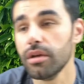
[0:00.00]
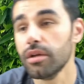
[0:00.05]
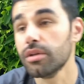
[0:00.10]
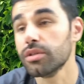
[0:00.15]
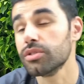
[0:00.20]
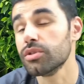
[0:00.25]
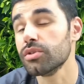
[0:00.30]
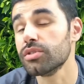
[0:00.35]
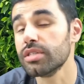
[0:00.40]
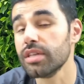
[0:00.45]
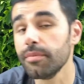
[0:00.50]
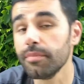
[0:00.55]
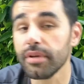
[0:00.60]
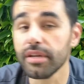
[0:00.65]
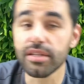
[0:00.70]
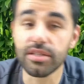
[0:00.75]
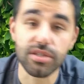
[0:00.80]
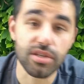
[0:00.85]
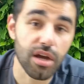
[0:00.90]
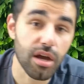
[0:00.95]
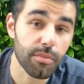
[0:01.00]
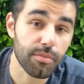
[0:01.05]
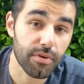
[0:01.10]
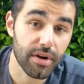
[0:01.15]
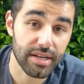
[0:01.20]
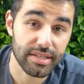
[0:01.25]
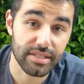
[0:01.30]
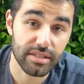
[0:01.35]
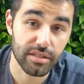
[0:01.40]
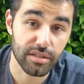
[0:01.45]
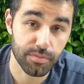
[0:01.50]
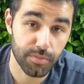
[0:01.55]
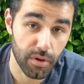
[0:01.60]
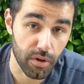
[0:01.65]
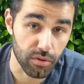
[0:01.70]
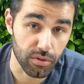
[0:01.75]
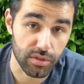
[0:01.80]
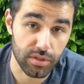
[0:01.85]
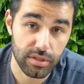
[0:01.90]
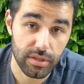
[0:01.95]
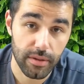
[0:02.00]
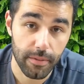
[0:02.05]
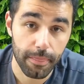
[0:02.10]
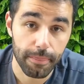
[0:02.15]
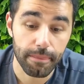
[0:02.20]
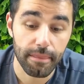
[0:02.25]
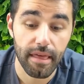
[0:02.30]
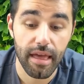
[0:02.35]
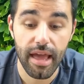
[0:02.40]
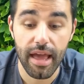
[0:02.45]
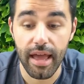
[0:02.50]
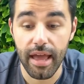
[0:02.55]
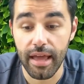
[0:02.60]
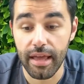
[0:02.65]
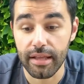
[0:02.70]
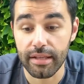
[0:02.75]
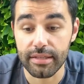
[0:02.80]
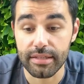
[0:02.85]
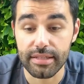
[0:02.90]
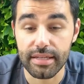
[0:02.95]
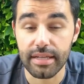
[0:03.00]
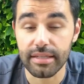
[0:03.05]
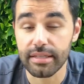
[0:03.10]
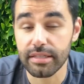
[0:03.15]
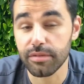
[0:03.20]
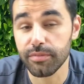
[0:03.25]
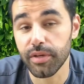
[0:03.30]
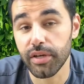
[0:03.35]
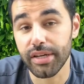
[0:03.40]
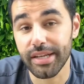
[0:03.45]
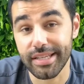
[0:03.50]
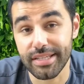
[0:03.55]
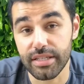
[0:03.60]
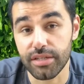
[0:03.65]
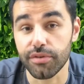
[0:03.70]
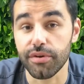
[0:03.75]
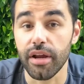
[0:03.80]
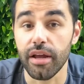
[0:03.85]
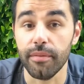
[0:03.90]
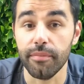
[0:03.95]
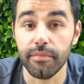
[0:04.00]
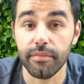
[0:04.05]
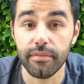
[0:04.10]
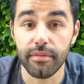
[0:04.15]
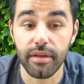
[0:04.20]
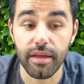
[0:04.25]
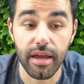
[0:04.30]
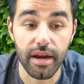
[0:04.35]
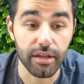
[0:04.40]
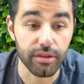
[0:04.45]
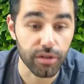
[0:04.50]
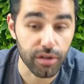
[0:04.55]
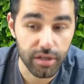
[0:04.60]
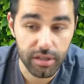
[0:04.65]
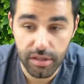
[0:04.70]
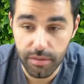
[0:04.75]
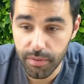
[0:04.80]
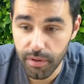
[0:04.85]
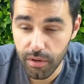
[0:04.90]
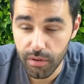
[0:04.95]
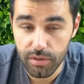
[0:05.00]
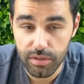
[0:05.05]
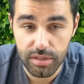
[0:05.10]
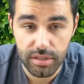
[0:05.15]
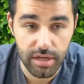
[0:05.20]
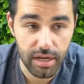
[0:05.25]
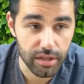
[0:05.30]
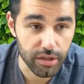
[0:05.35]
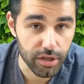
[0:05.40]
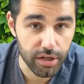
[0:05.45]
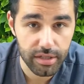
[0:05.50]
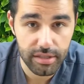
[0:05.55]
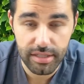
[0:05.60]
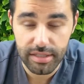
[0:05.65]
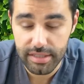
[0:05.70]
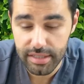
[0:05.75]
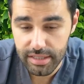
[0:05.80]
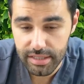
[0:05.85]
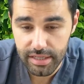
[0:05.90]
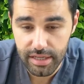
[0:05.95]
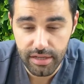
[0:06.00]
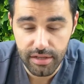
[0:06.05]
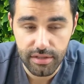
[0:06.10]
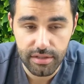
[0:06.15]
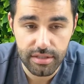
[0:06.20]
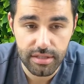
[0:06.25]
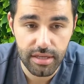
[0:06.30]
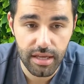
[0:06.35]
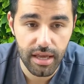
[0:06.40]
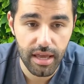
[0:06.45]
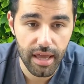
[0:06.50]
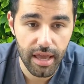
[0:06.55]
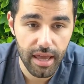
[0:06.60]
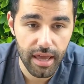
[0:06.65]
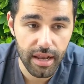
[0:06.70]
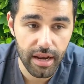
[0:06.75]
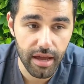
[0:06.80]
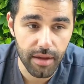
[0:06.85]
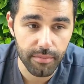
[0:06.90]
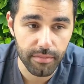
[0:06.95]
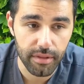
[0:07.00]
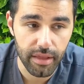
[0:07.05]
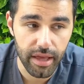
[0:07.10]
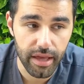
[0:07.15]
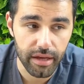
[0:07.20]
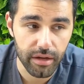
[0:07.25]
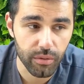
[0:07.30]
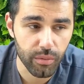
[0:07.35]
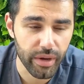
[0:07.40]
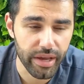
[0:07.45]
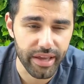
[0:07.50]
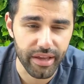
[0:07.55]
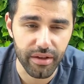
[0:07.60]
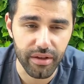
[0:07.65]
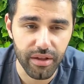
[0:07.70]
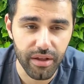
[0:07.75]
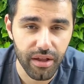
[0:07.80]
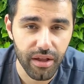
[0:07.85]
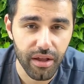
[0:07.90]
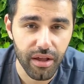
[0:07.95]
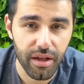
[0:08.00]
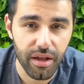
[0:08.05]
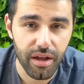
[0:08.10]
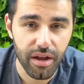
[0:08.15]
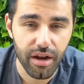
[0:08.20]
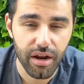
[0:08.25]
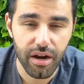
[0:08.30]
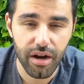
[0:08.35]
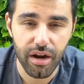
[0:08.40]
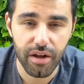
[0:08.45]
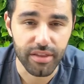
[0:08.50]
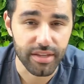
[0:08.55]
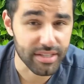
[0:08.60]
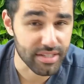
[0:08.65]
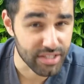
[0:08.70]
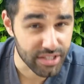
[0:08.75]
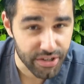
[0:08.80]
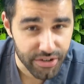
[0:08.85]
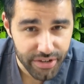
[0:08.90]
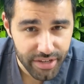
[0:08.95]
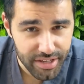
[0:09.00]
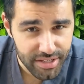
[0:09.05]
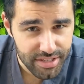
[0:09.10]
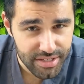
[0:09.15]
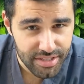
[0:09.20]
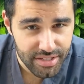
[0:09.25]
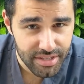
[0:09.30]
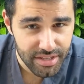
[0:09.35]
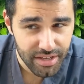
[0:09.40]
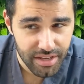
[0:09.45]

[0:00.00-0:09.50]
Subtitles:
So somebody saw Preston's post and sent it to me on Instagram, and I look at the post and I look at the details and I'm like, wait, are they serious?